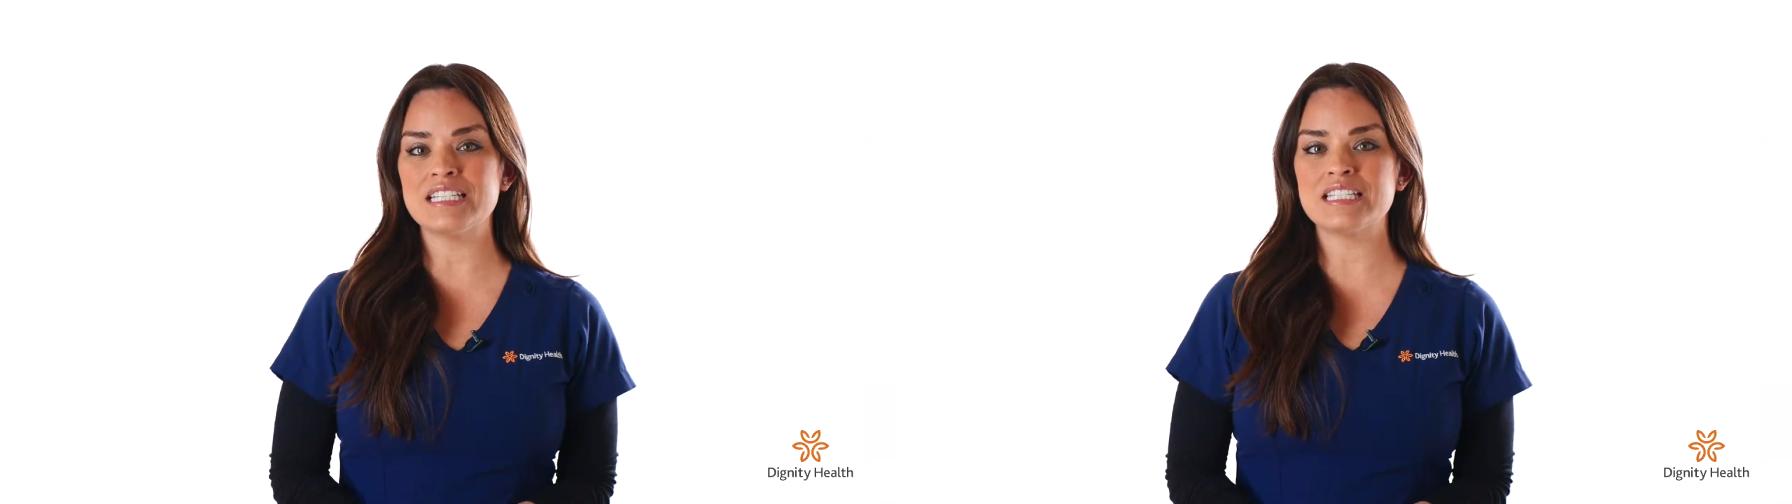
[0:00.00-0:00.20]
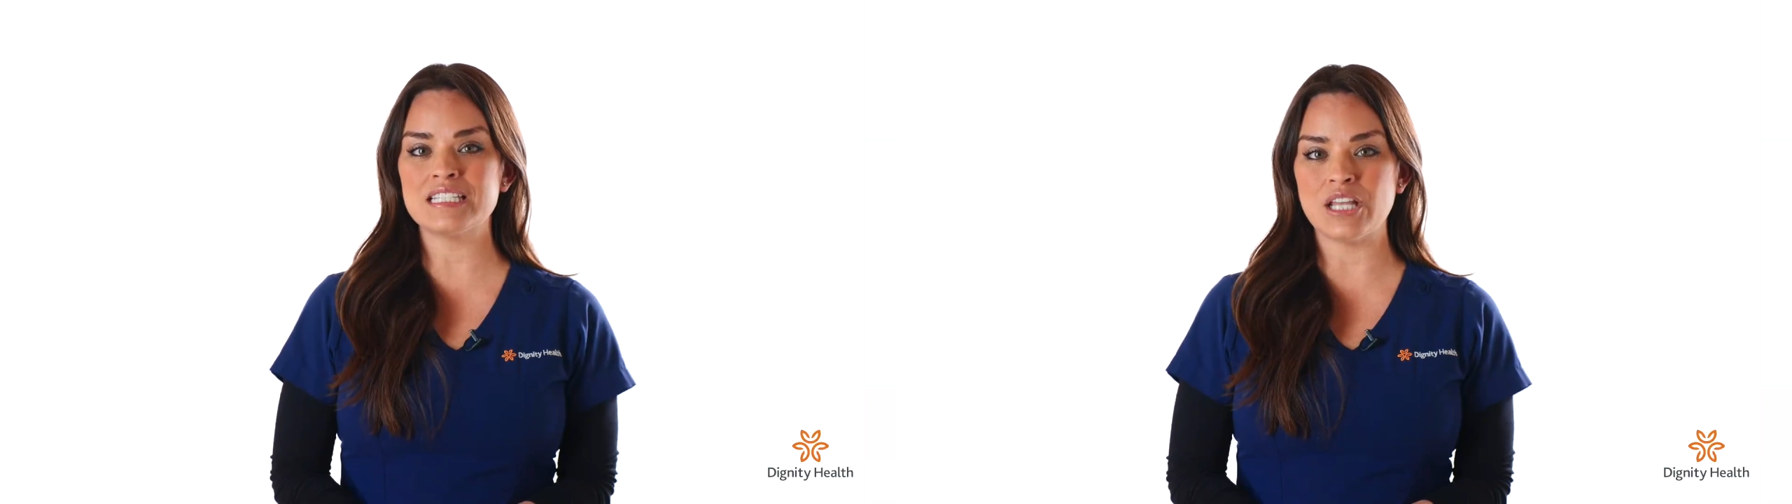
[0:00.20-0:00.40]

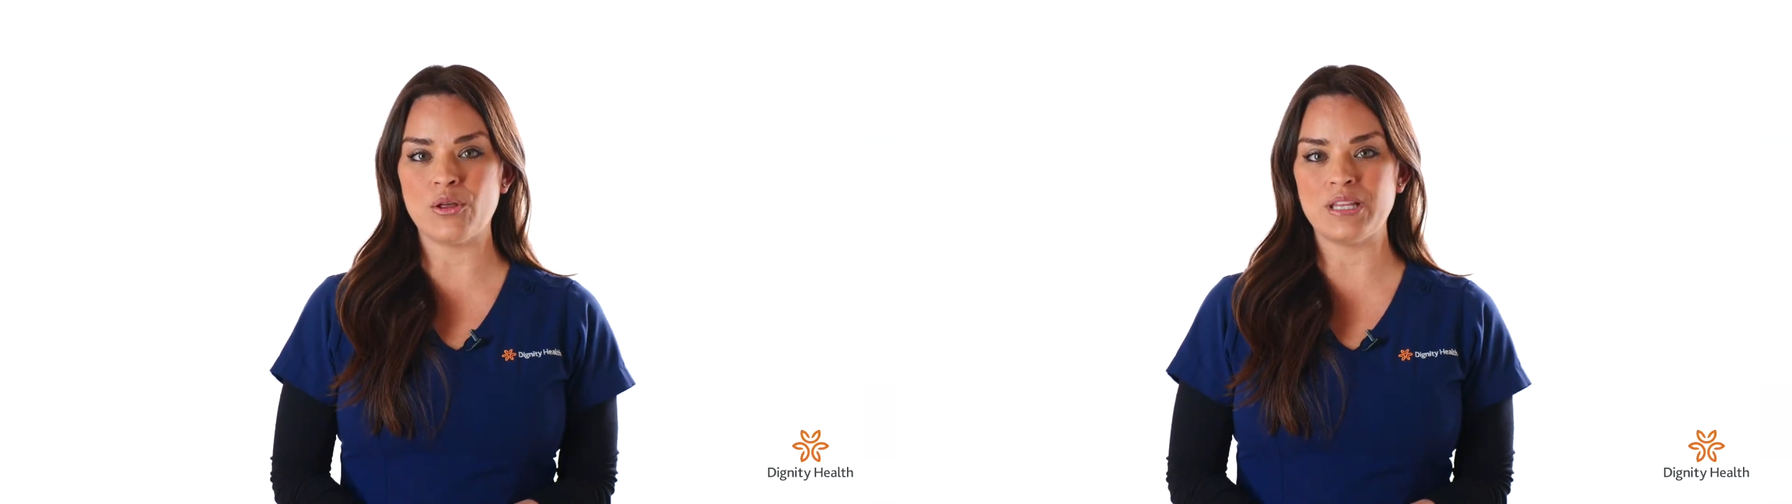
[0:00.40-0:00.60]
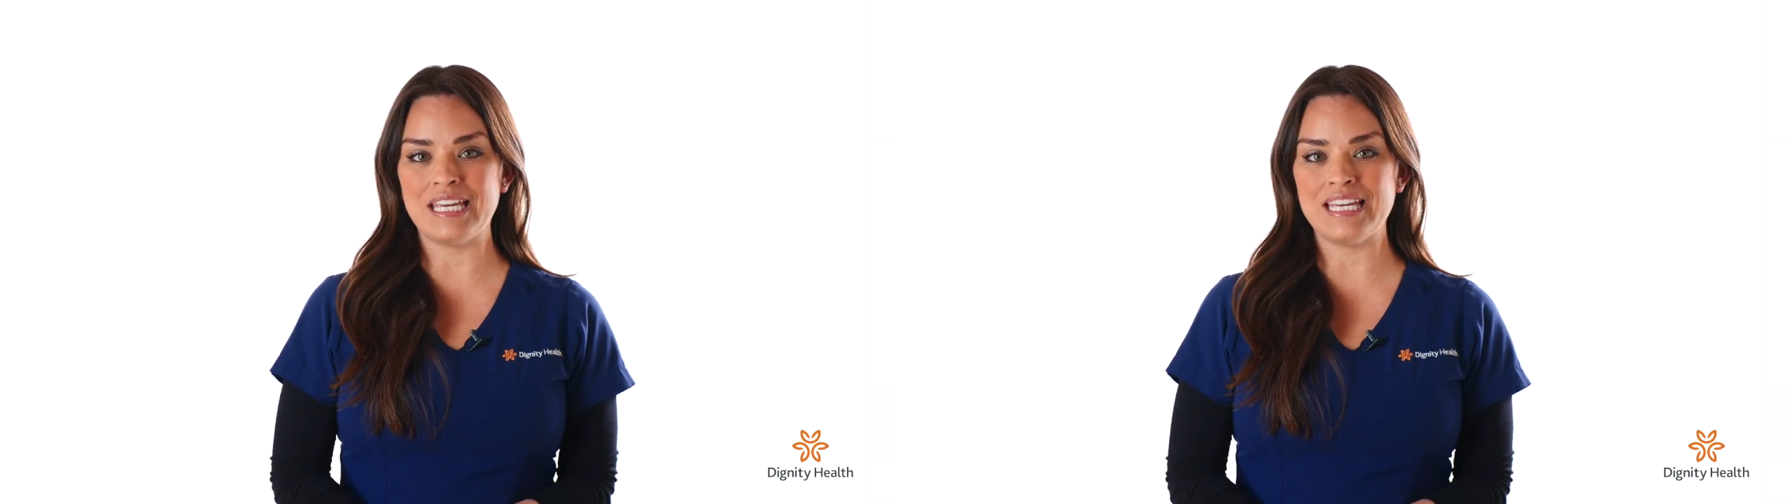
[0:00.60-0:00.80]

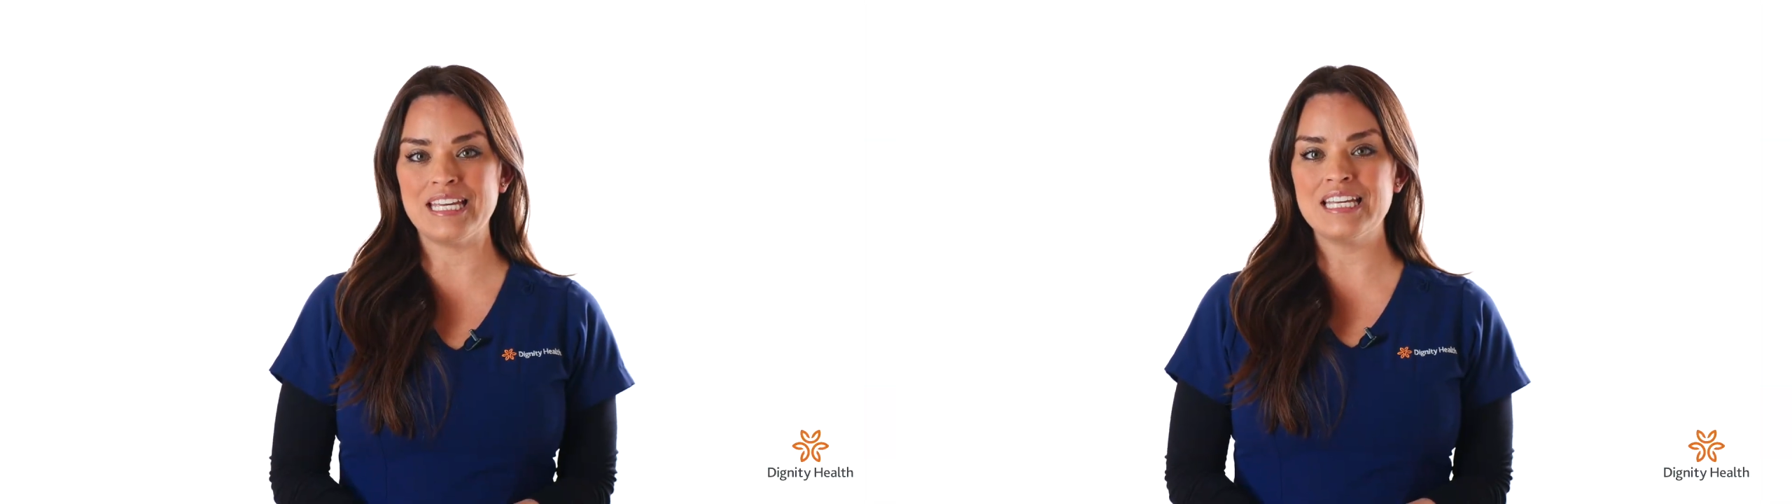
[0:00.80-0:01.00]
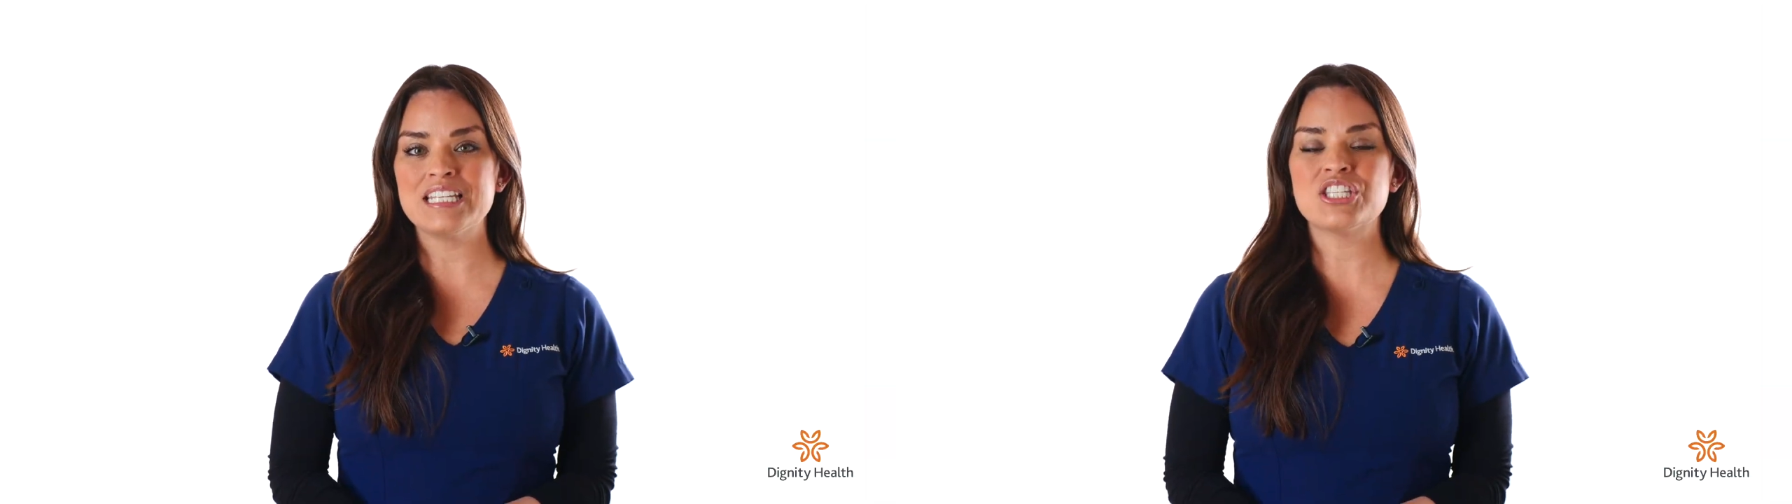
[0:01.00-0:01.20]
slowly,
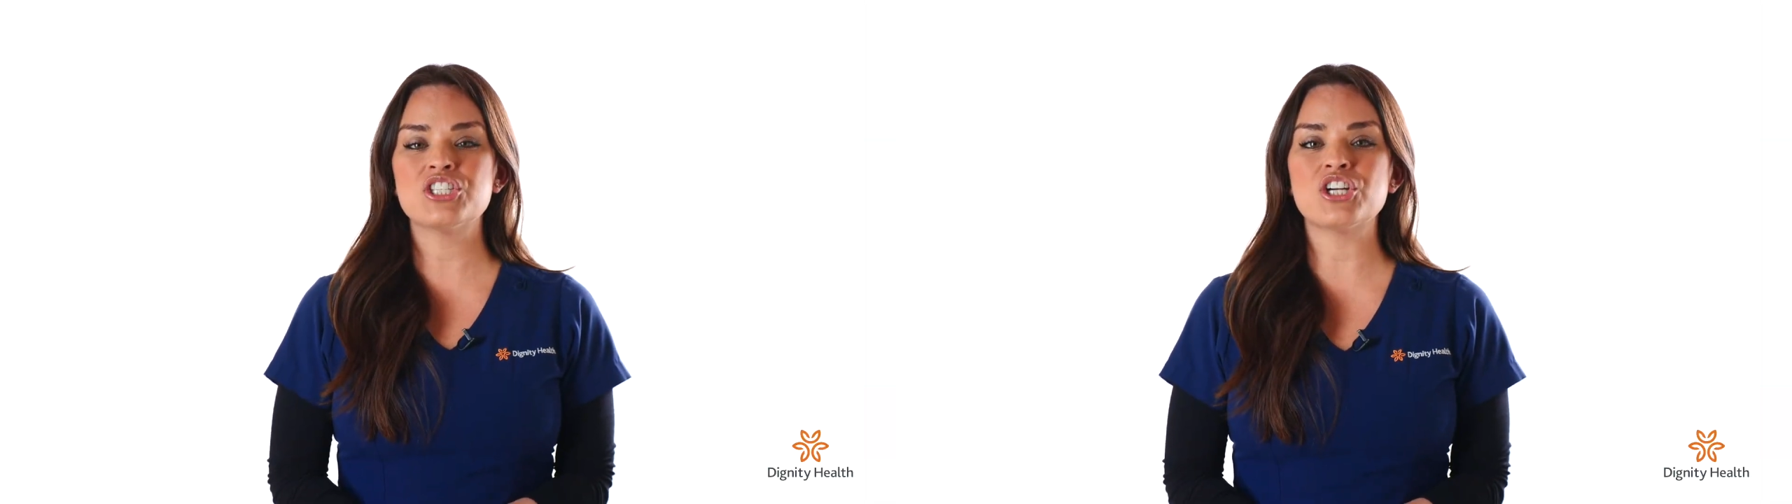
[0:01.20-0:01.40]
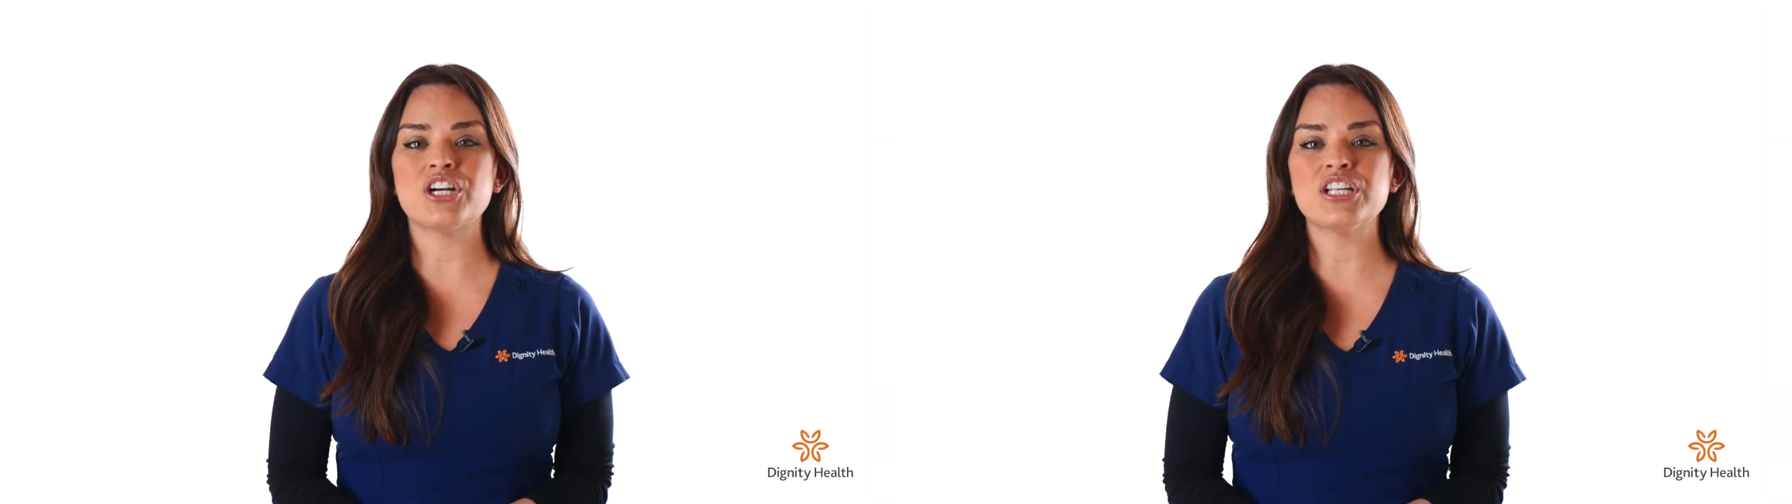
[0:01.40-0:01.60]

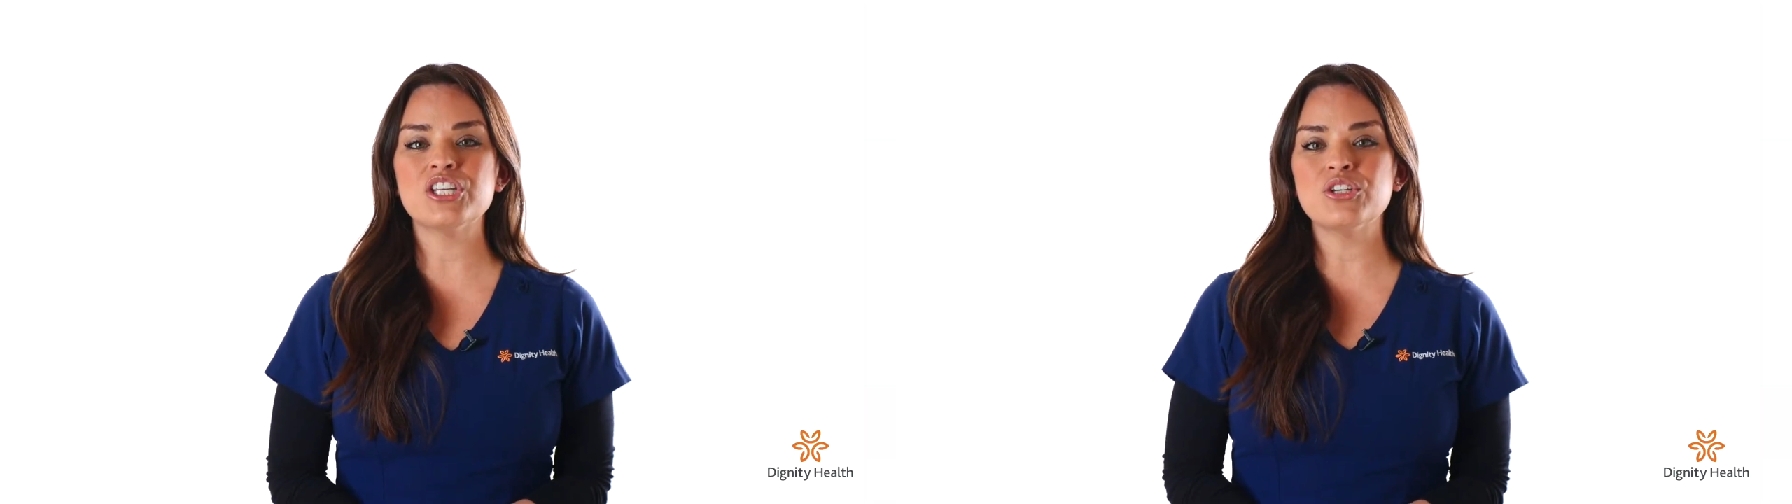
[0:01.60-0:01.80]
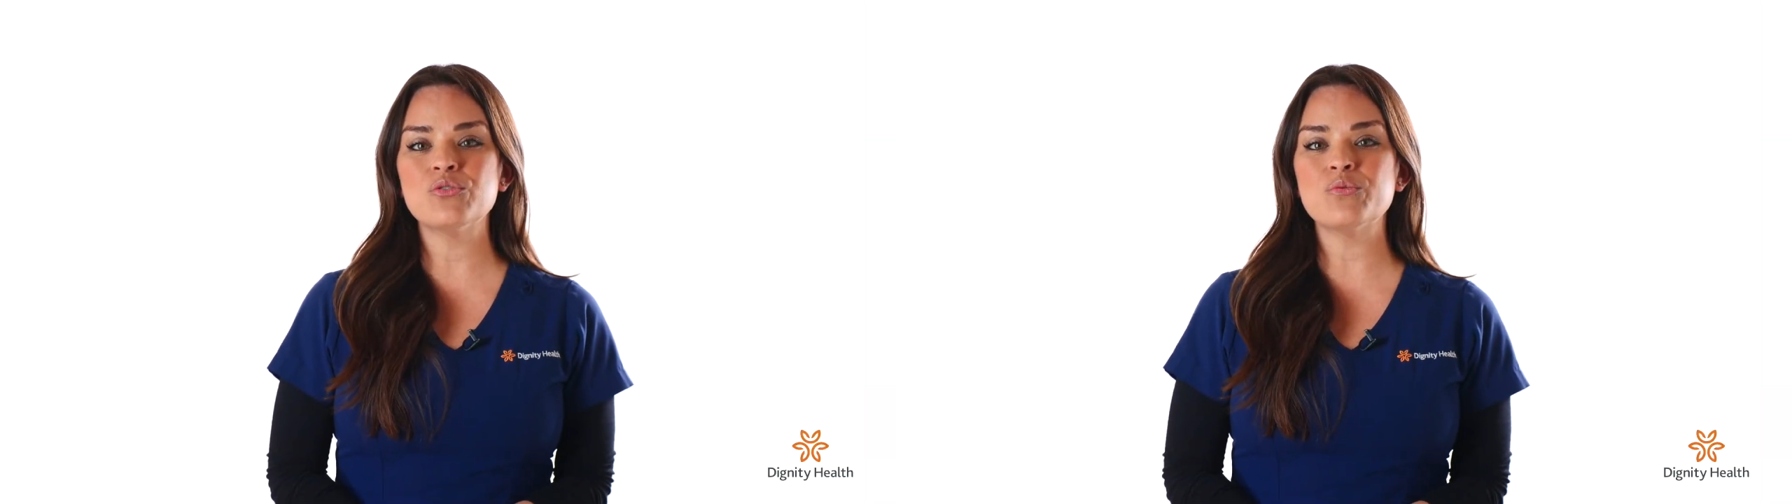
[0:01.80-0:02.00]
starting you